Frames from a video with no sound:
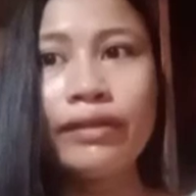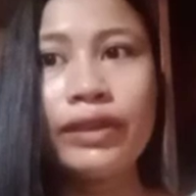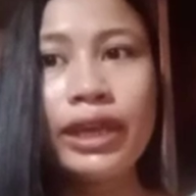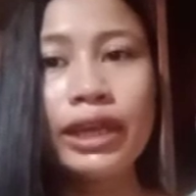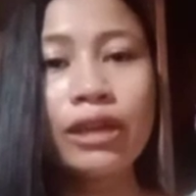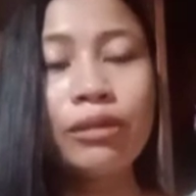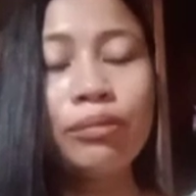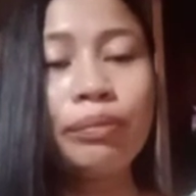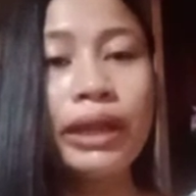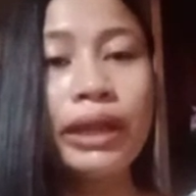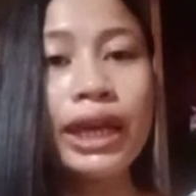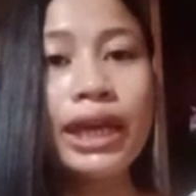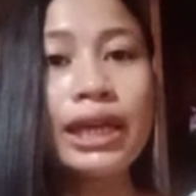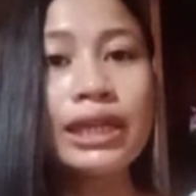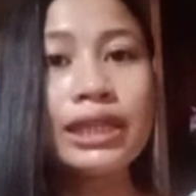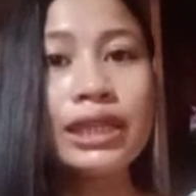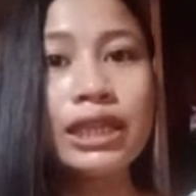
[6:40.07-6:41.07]
They can
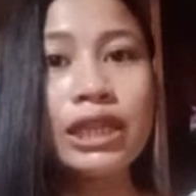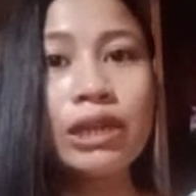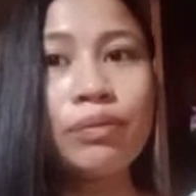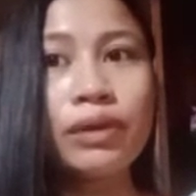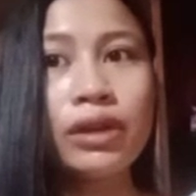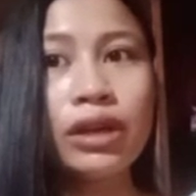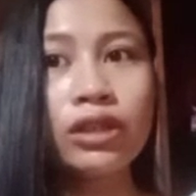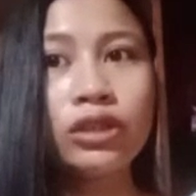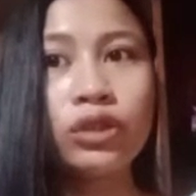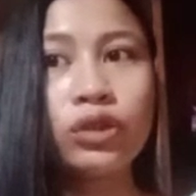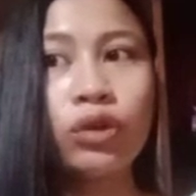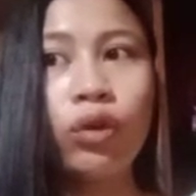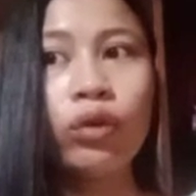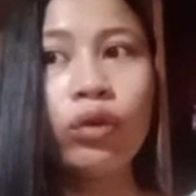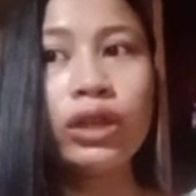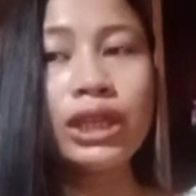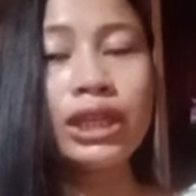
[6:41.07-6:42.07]
play a significant
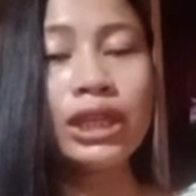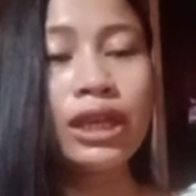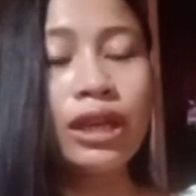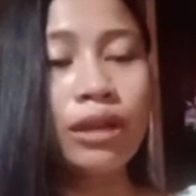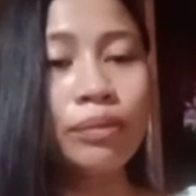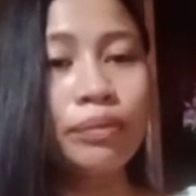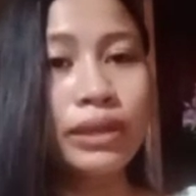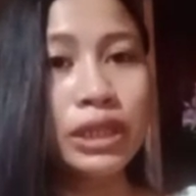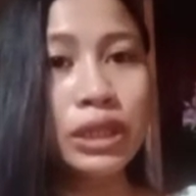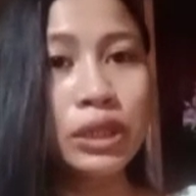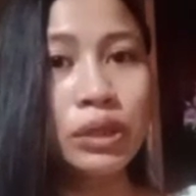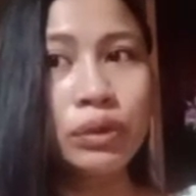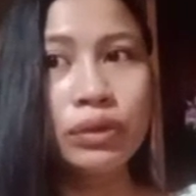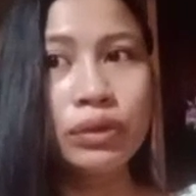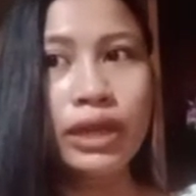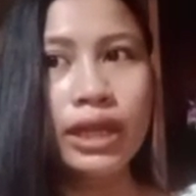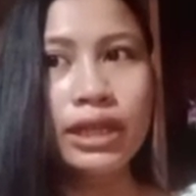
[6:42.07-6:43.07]
role in helping
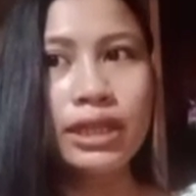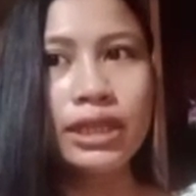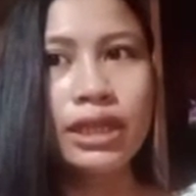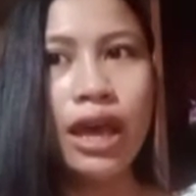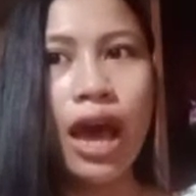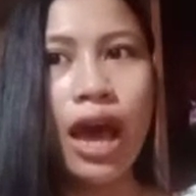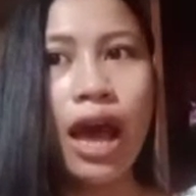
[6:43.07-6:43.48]
students